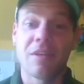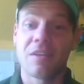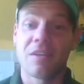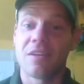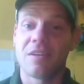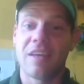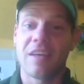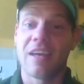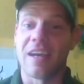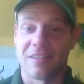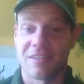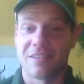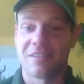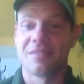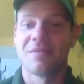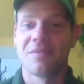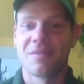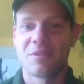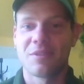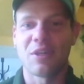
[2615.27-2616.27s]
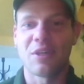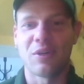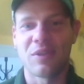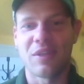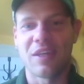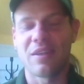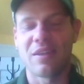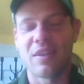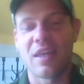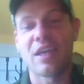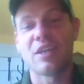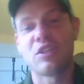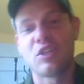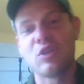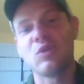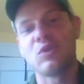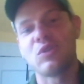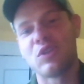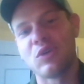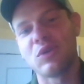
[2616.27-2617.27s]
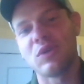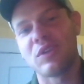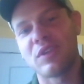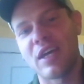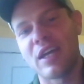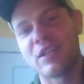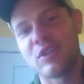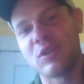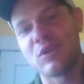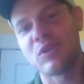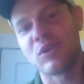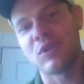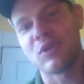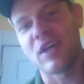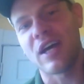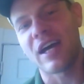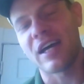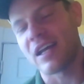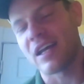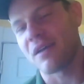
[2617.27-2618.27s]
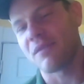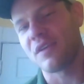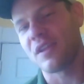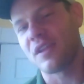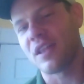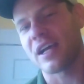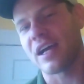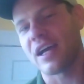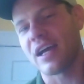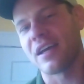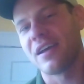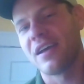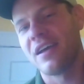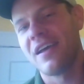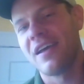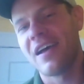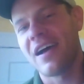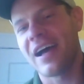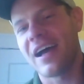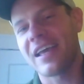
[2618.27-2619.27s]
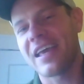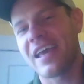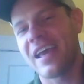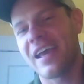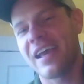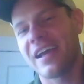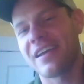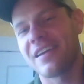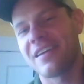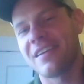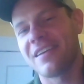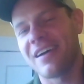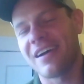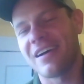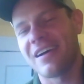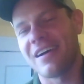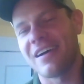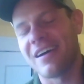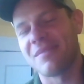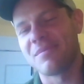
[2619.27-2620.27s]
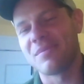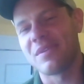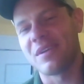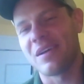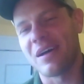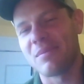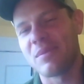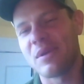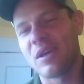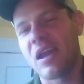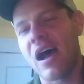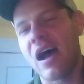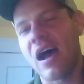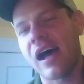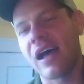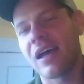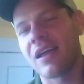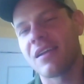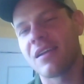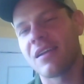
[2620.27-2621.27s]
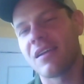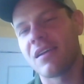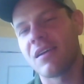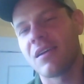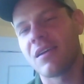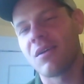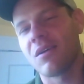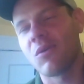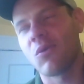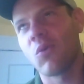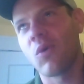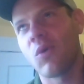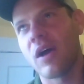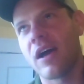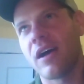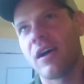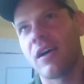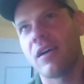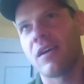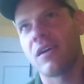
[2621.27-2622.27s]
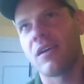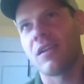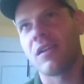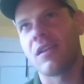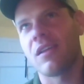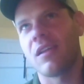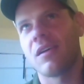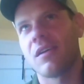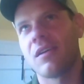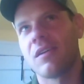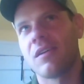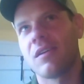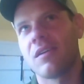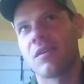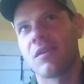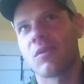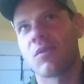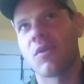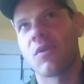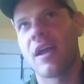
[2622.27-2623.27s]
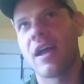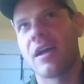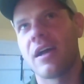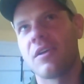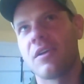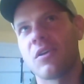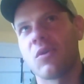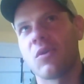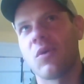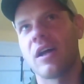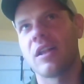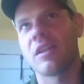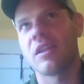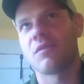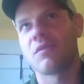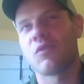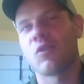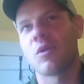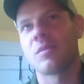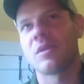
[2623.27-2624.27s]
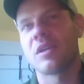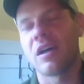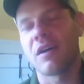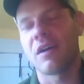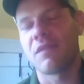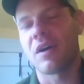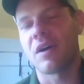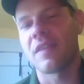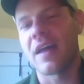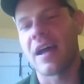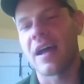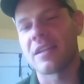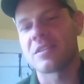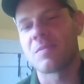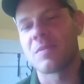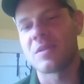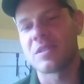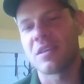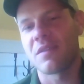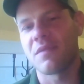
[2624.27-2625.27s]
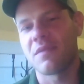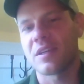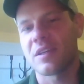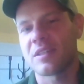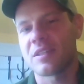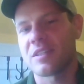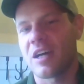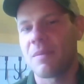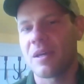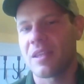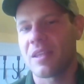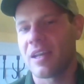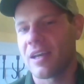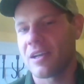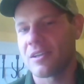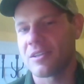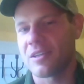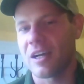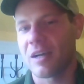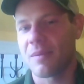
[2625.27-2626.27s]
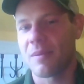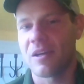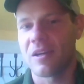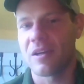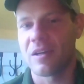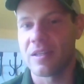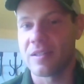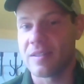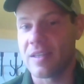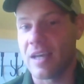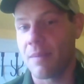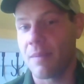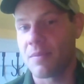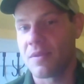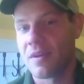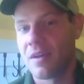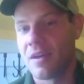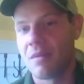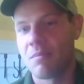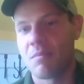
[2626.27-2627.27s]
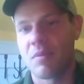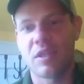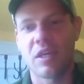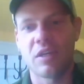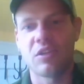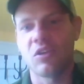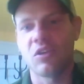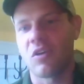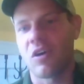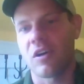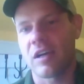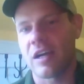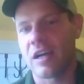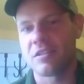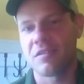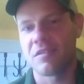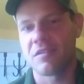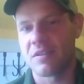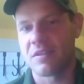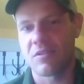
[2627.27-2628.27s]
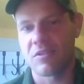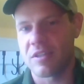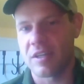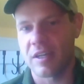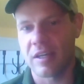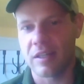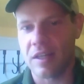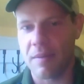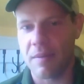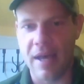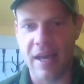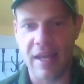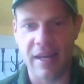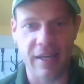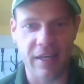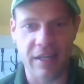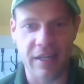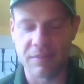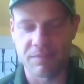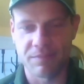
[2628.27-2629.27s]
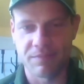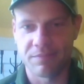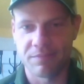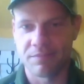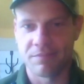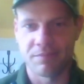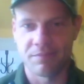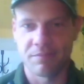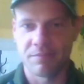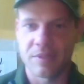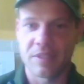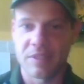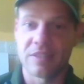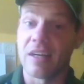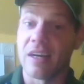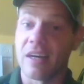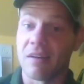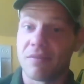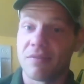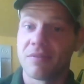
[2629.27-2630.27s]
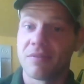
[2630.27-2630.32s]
yes. So they do that, and I feel like I can't. I'm not well read or well informed enough on that specific topic that I could talk about it in depth. But they do all kinds of interesting climatic stuff.